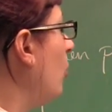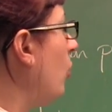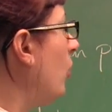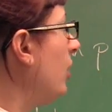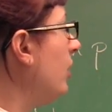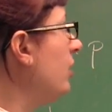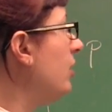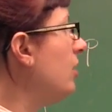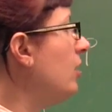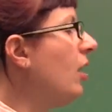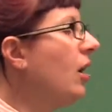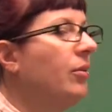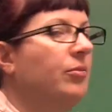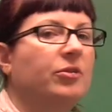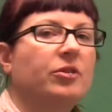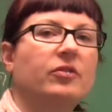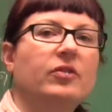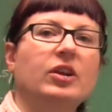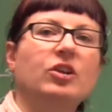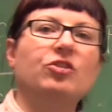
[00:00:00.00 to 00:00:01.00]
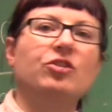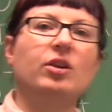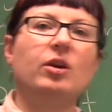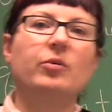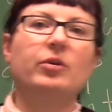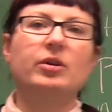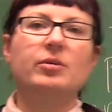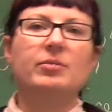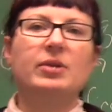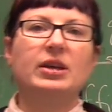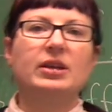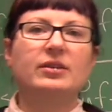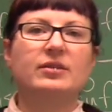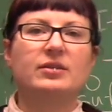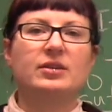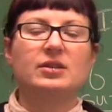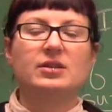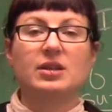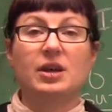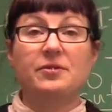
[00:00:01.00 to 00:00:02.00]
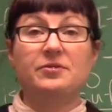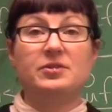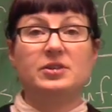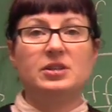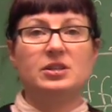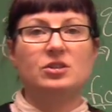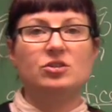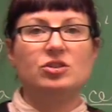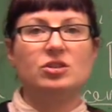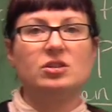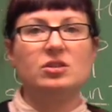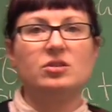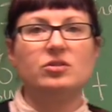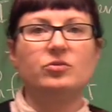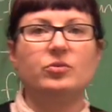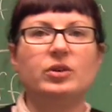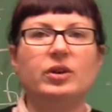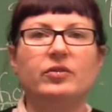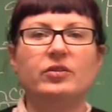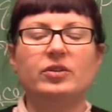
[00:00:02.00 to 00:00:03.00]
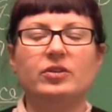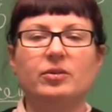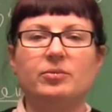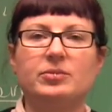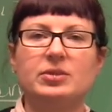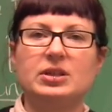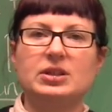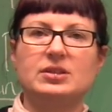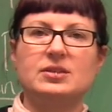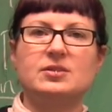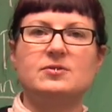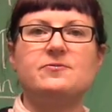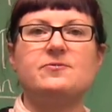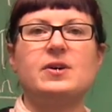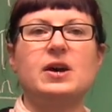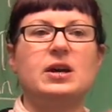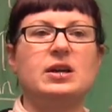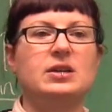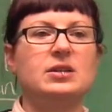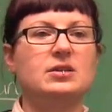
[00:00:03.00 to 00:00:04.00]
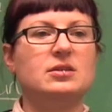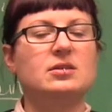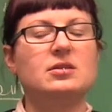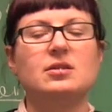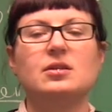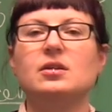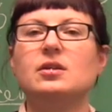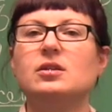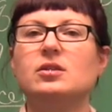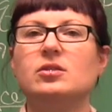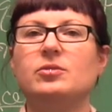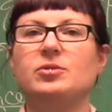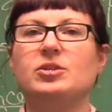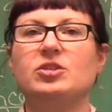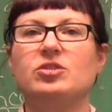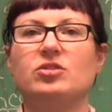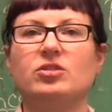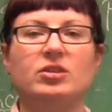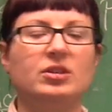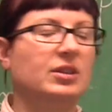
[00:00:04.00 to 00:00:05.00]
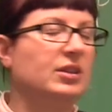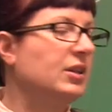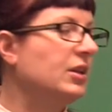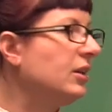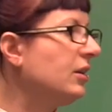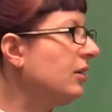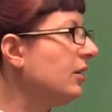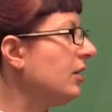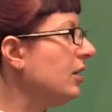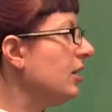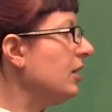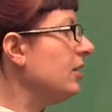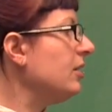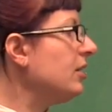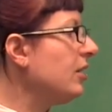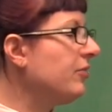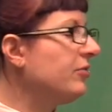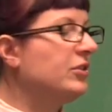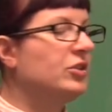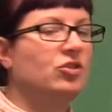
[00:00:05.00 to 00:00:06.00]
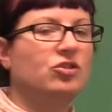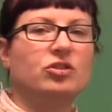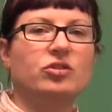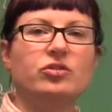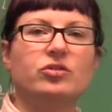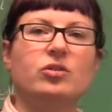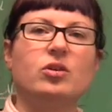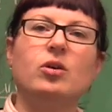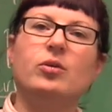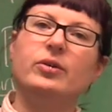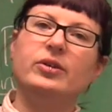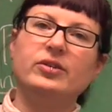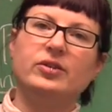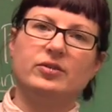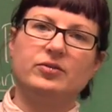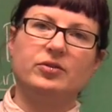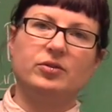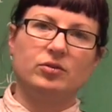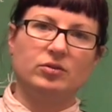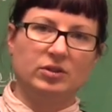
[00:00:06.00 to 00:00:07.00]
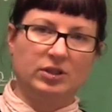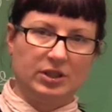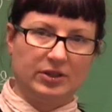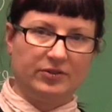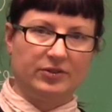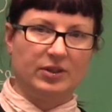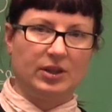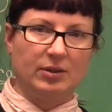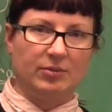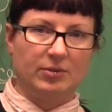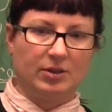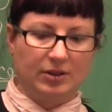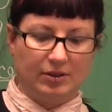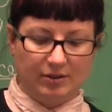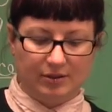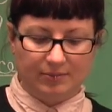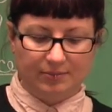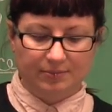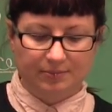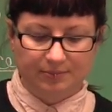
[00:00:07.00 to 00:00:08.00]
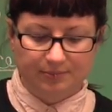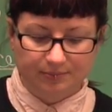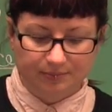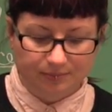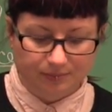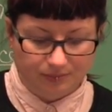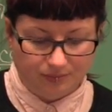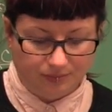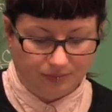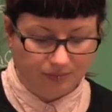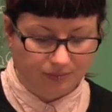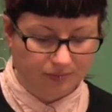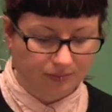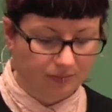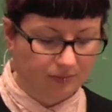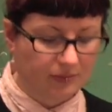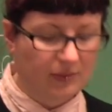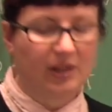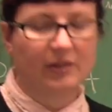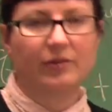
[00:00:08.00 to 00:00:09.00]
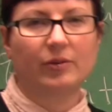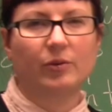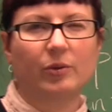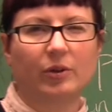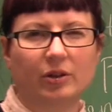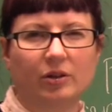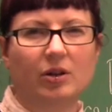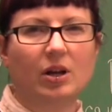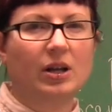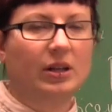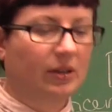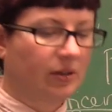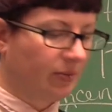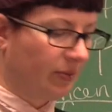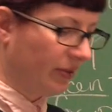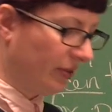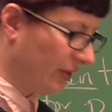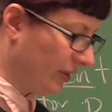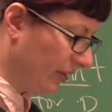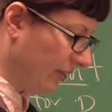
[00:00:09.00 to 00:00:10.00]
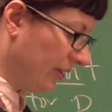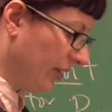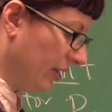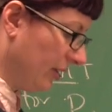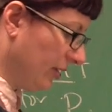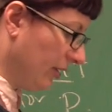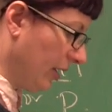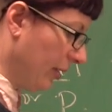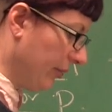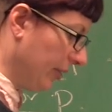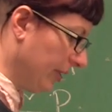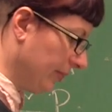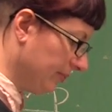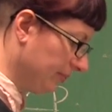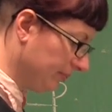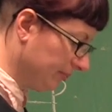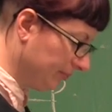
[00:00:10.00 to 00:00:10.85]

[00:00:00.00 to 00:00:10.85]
One observation I want to make is that definitions, whenever something is defined to be a certain thing, definitions are always if and only if statements, even when they're not explicitly stated that way.